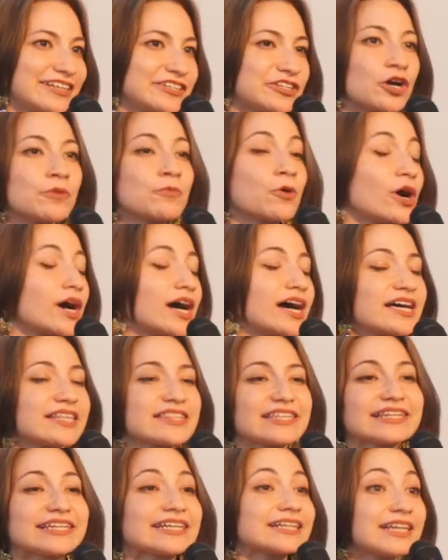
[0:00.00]
No more
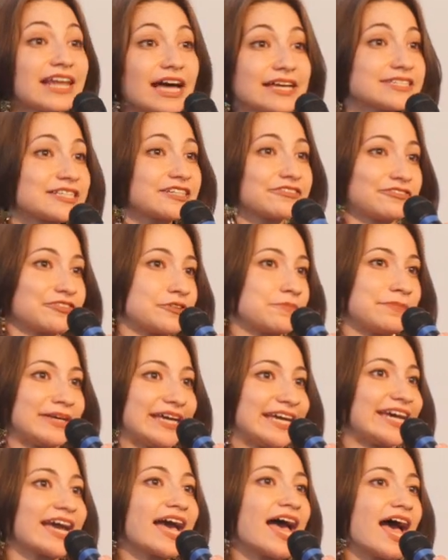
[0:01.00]
earthly clutter from
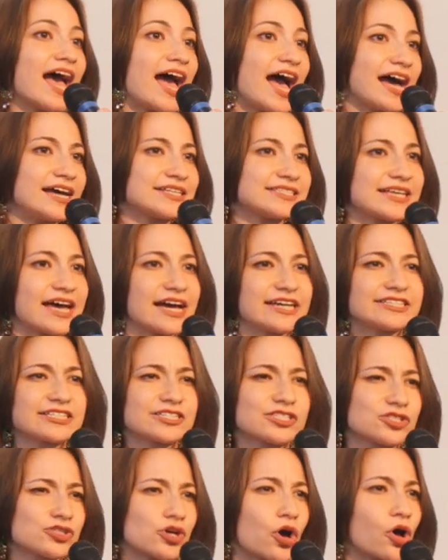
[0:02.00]
me as I
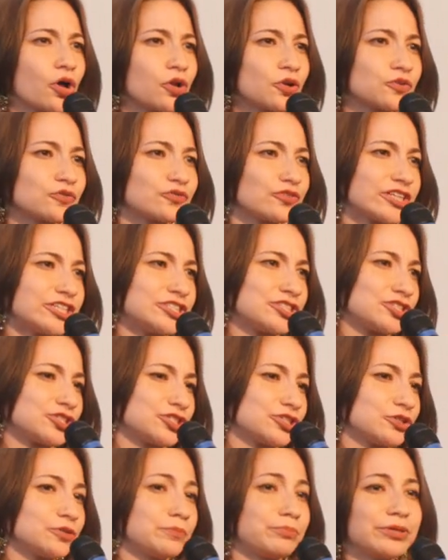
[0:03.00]
dissolve
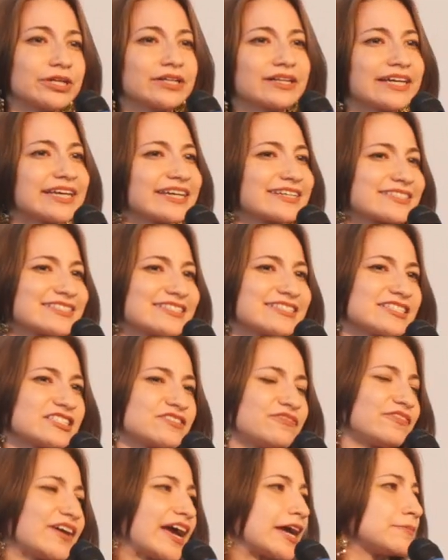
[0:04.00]
into Bill
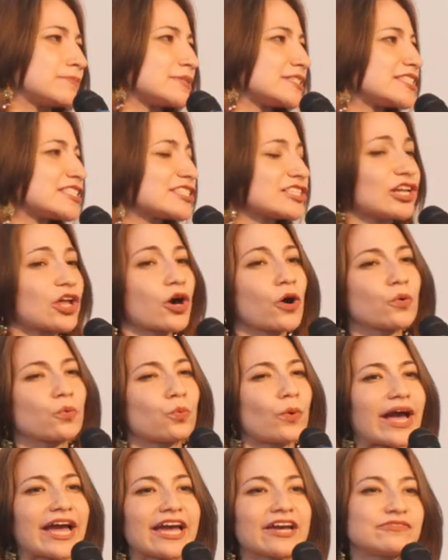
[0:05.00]
Hicks's famous slow
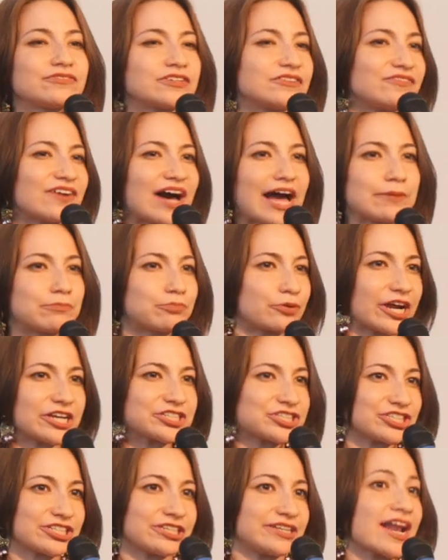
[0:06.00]
wave of
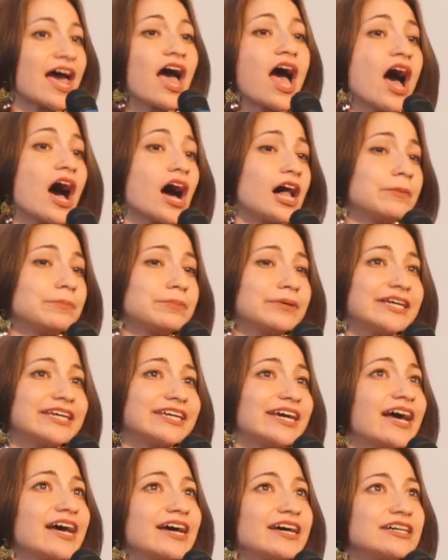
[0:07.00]
vibration. I'll
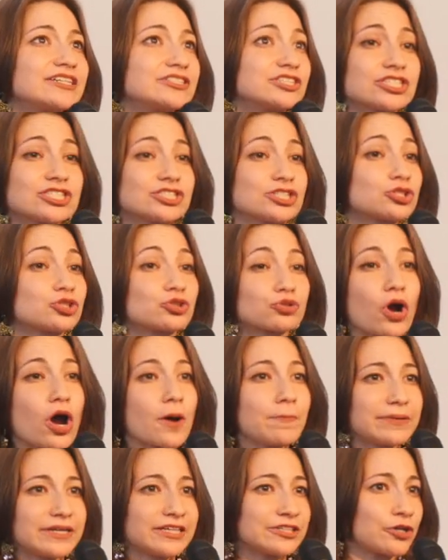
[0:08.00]
be just a
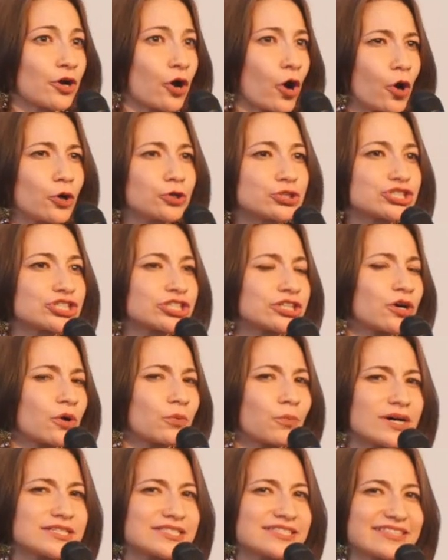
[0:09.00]
drop in your ocean, or
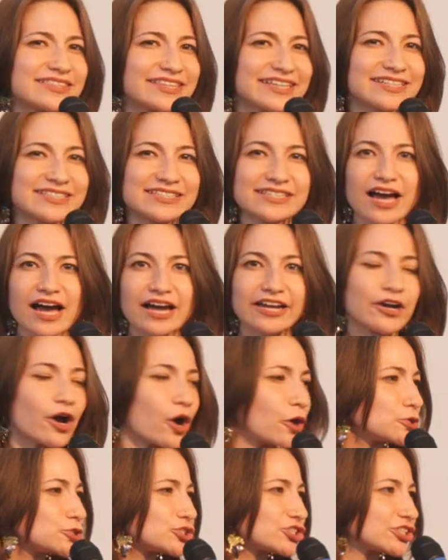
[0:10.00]
was it the entire
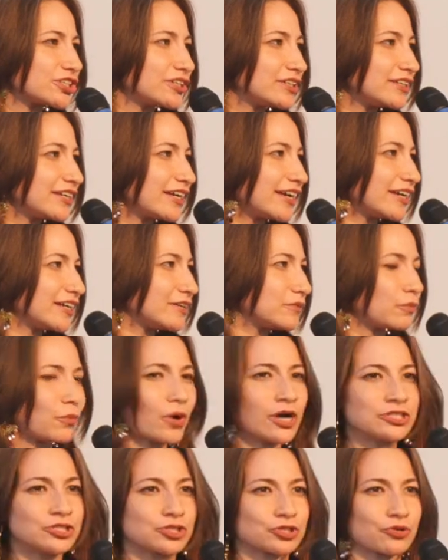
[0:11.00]
ocean in
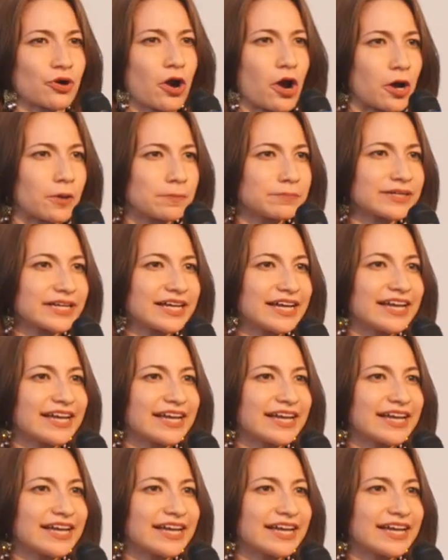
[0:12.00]
one drop?